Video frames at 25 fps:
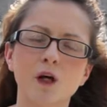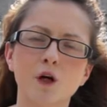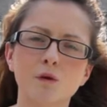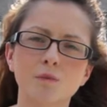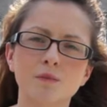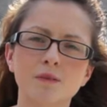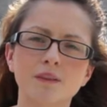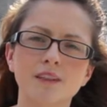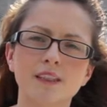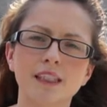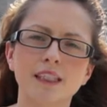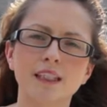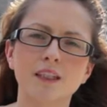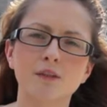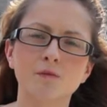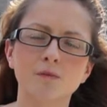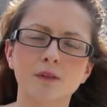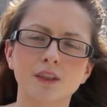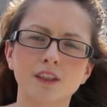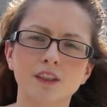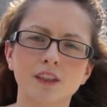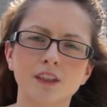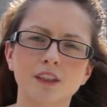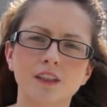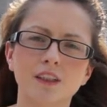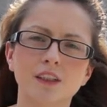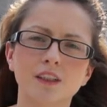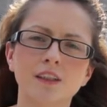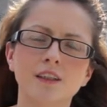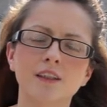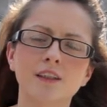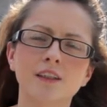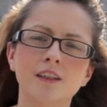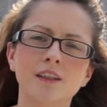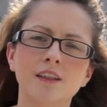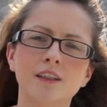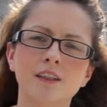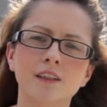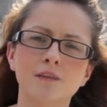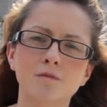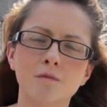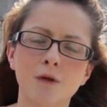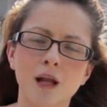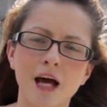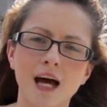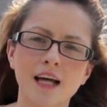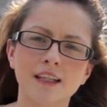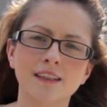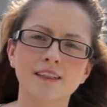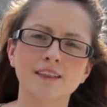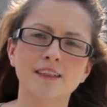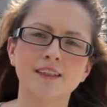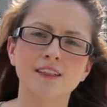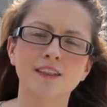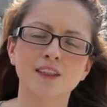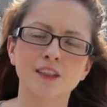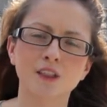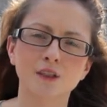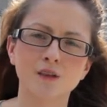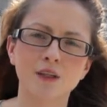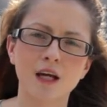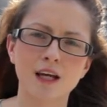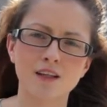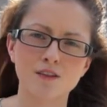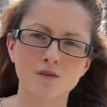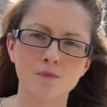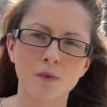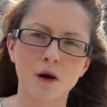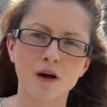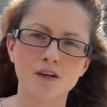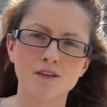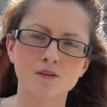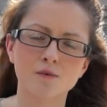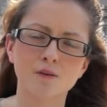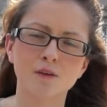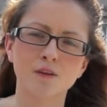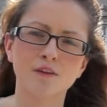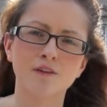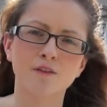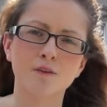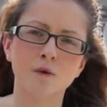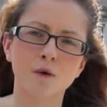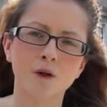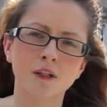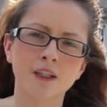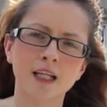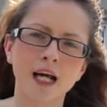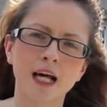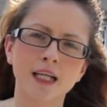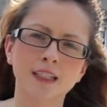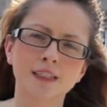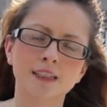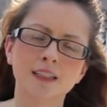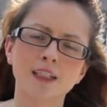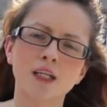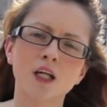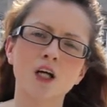hope to see Commission plans as soon as possible for that.